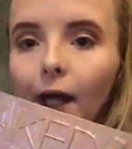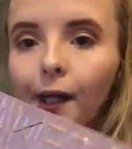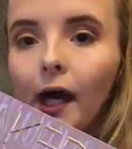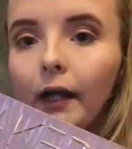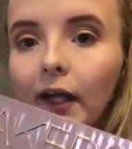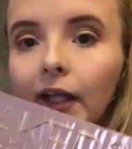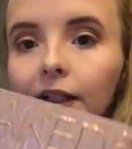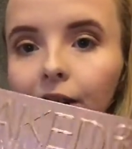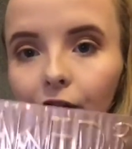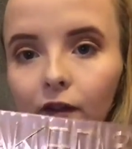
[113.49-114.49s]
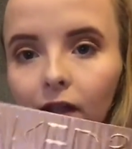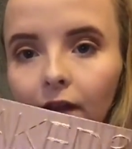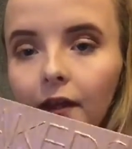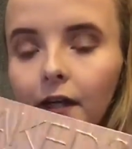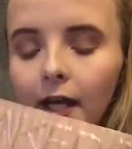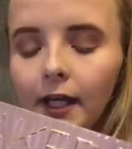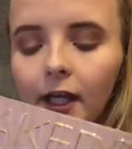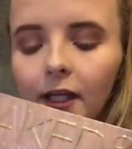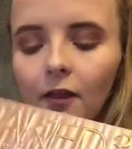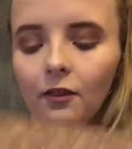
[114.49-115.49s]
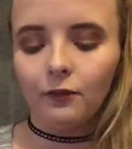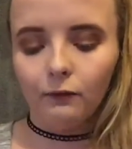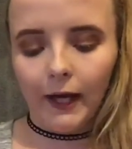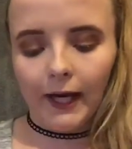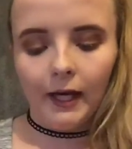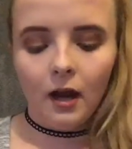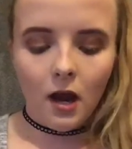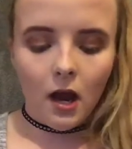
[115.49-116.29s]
and I like to use the Naked 3